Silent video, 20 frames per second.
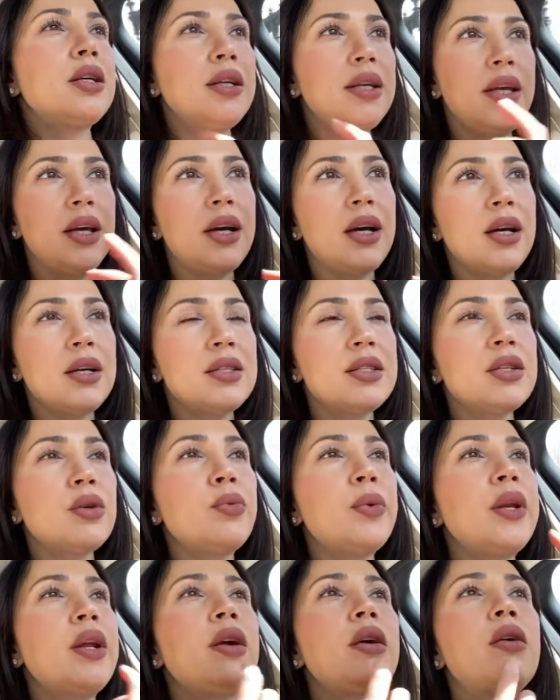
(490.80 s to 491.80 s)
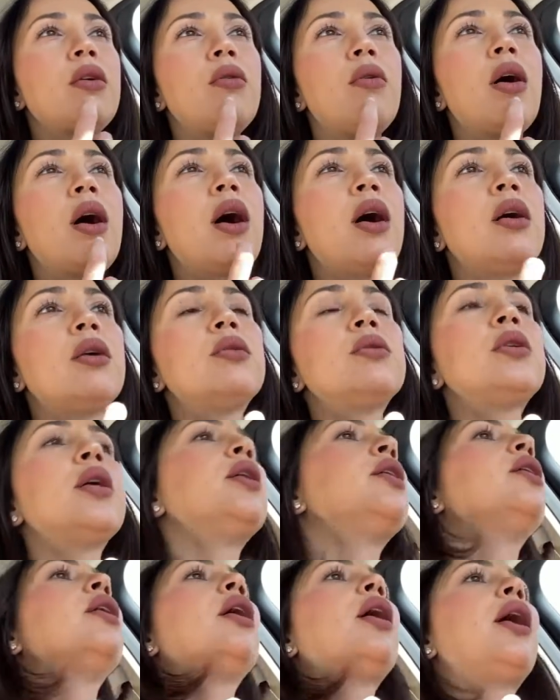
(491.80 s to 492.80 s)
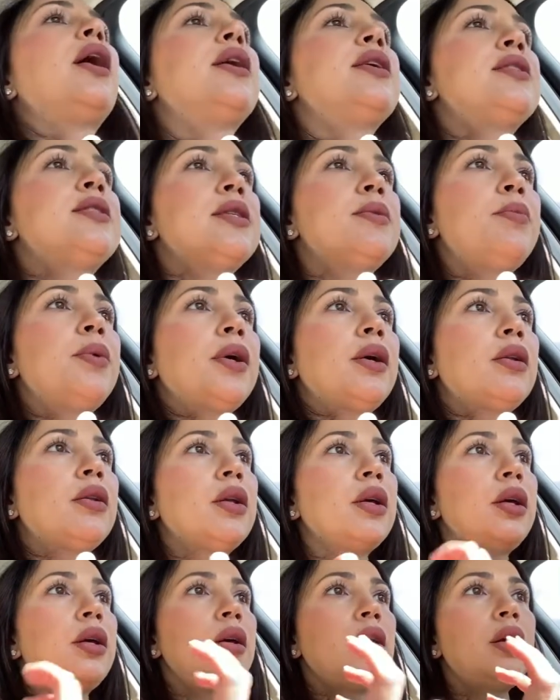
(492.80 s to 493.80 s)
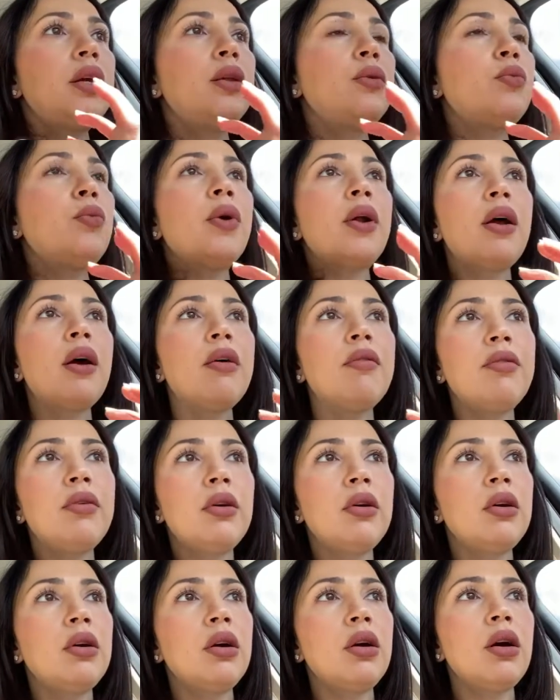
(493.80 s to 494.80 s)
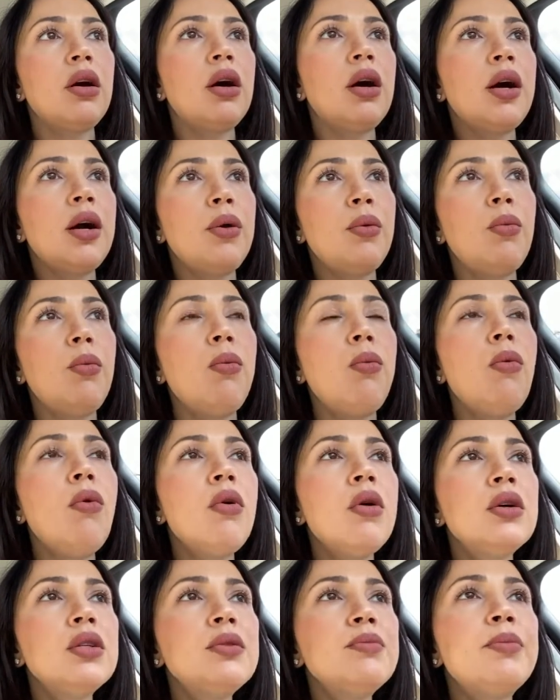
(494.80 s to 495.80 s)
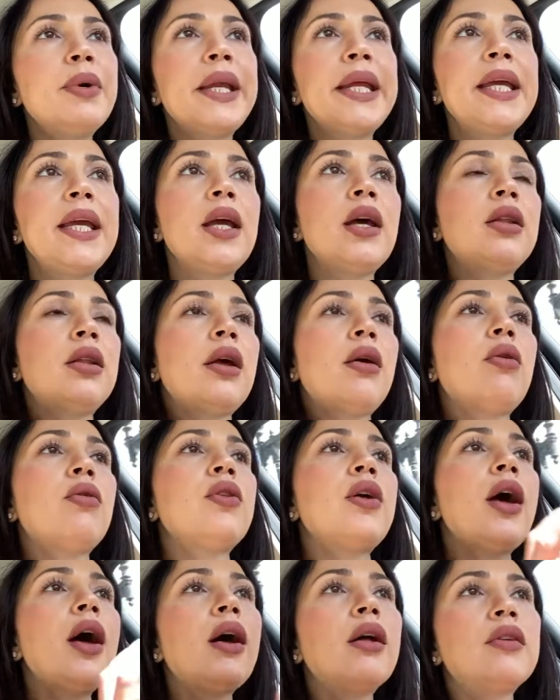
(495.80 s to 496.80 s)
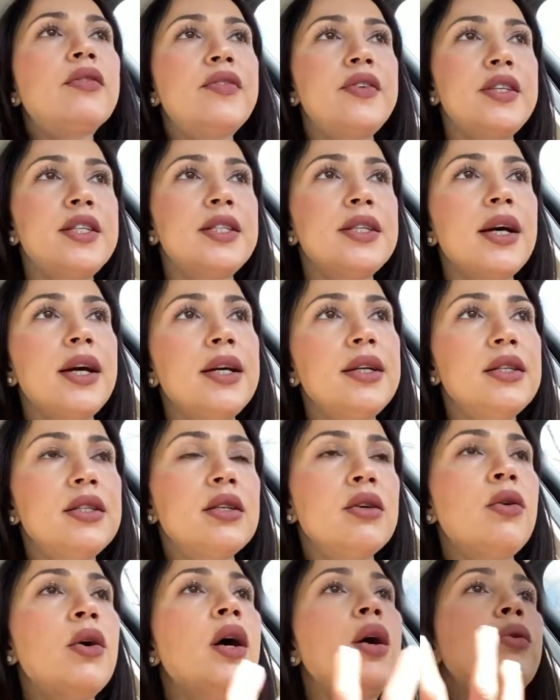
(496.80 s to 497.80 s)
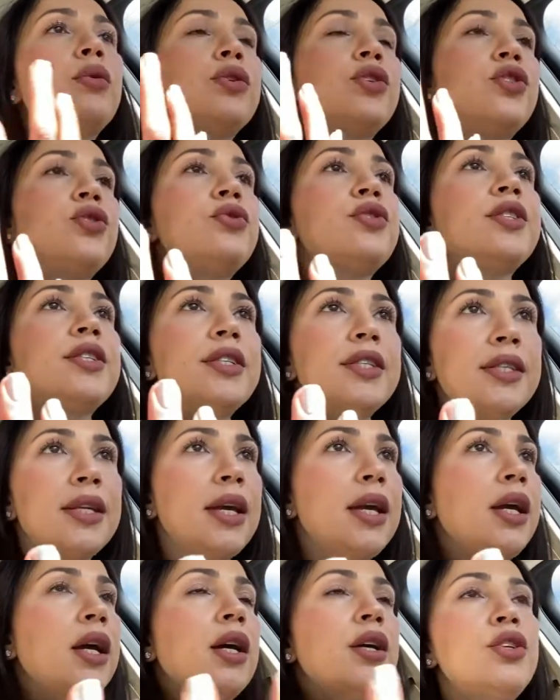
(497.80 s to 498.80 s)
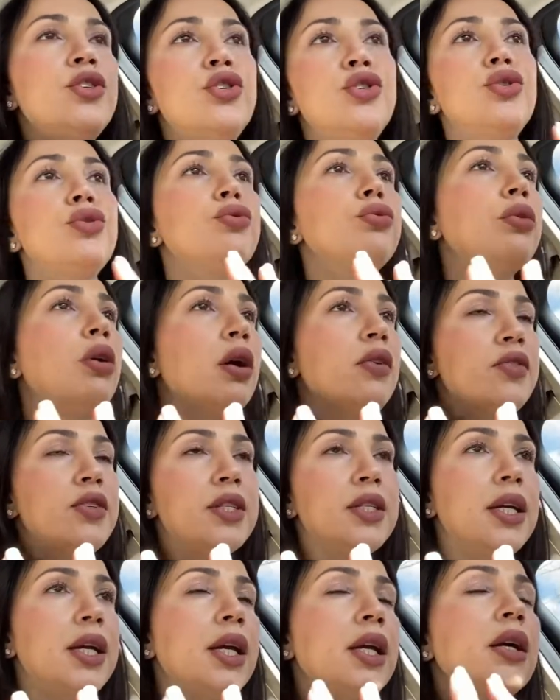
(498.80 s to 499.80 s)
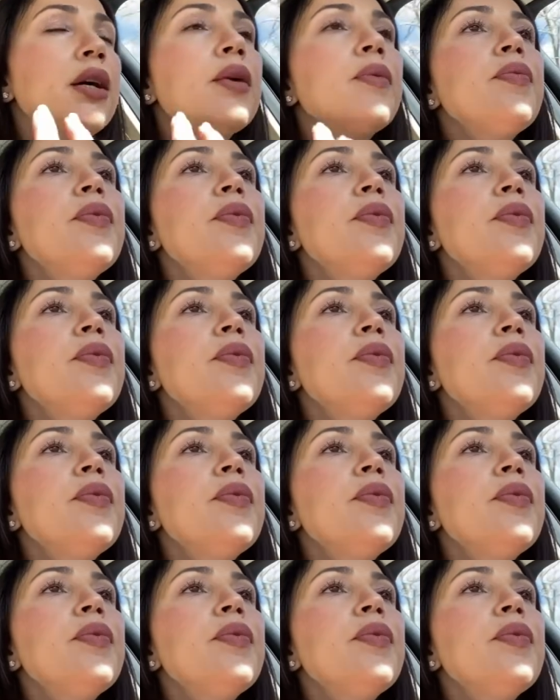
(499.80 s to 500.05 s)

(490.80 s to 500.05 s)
yeah, so when I go out, I typically eat whatever I want, but again, like on the healthy side. So I will choose a steak. I do love steak.